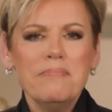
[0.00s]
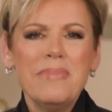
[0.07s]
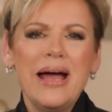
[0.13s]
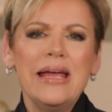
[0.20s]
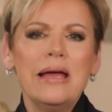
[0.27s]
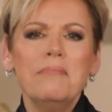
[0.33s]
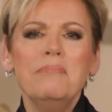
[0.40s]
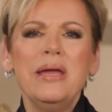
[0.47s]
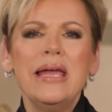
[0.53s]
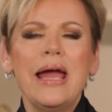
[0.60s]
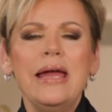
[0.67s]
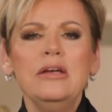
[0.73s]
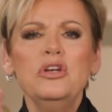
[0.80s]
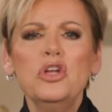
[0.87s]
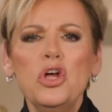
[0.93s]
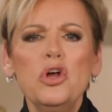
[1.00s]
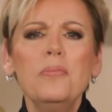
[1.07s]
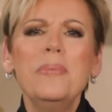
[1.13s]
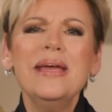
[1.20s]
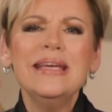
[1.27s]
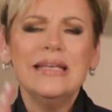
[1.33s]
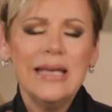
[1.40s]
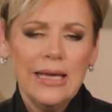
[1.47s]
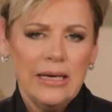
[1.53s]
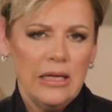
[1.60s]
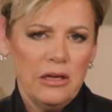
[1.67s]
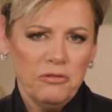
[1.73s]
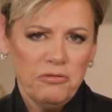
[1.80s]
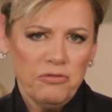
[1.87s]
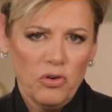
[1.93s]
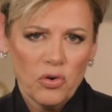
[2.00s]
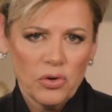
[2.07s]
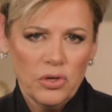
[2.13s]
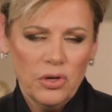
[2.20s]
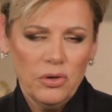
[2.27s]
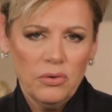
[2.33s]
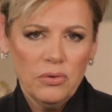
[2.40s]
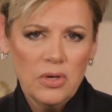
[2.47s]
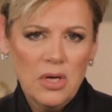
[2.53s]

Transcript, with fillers: May it be a new beginning for you.